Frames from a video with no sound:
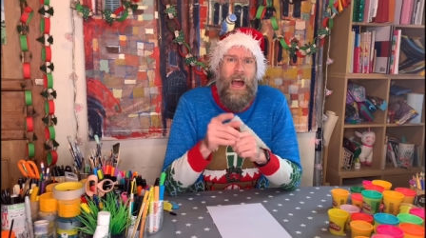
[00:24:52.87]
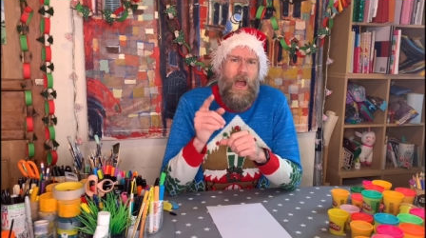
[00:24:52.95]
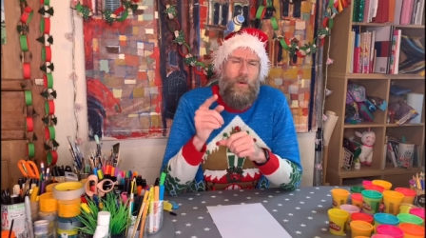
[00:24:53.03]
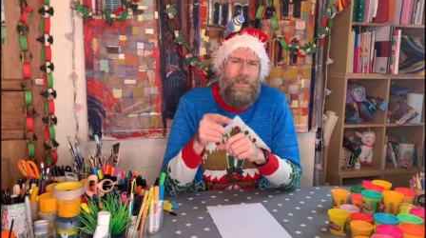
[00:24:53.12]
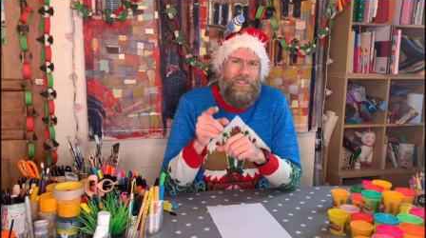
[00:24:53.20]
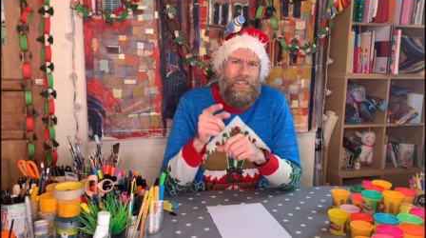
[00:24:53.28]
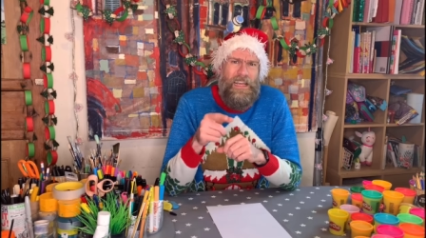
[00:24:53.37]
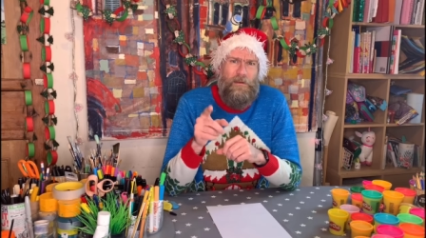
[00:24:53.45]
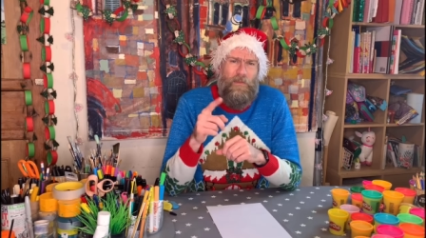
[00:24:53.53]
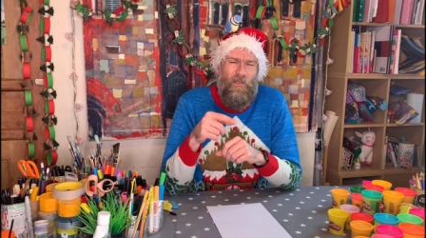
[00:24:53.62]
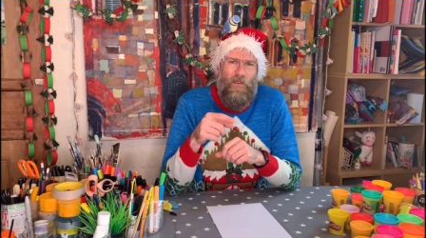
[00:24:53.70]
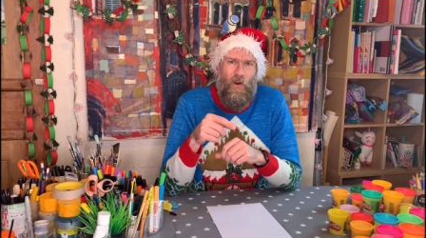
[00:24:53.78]
was saying
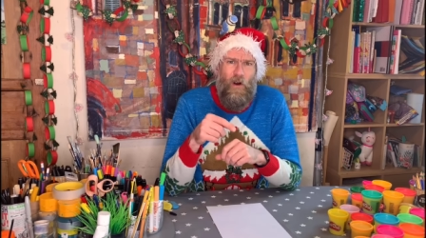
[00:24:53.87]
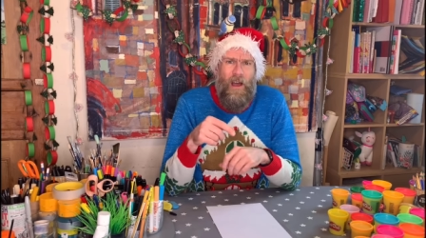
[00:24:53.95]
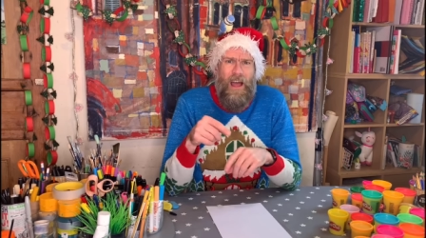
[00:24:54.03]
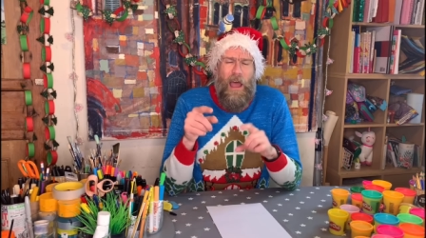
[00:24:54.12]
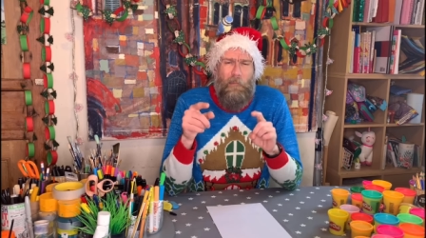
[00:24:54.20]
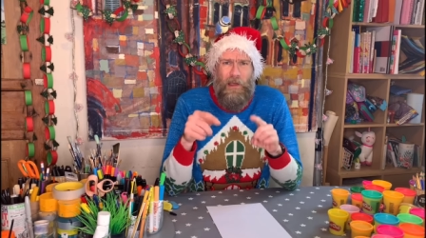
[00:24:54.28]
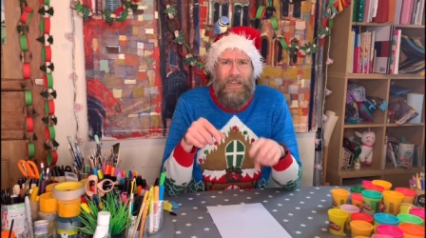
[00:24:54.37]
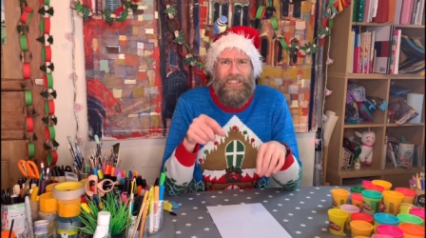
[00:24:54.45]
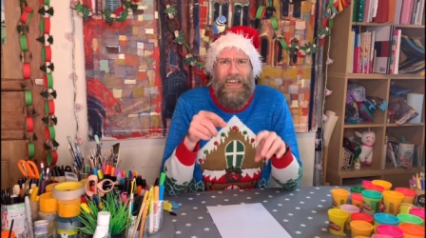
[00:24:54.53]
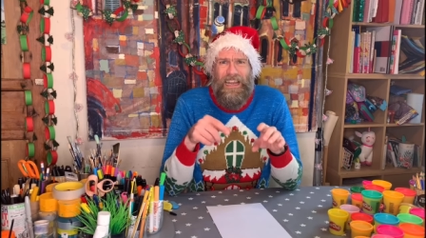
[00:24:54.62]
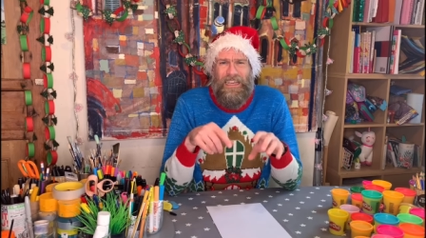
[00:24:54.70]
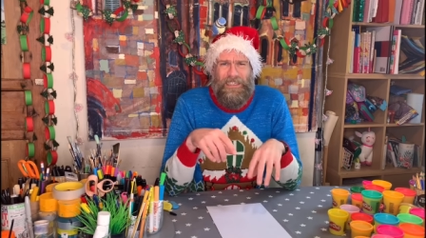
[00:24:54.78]
before, I picked
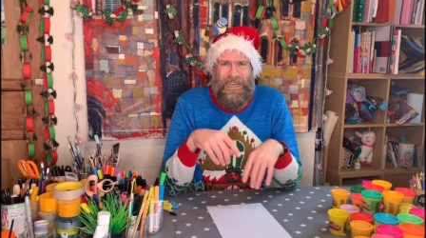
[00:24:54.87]
L.S.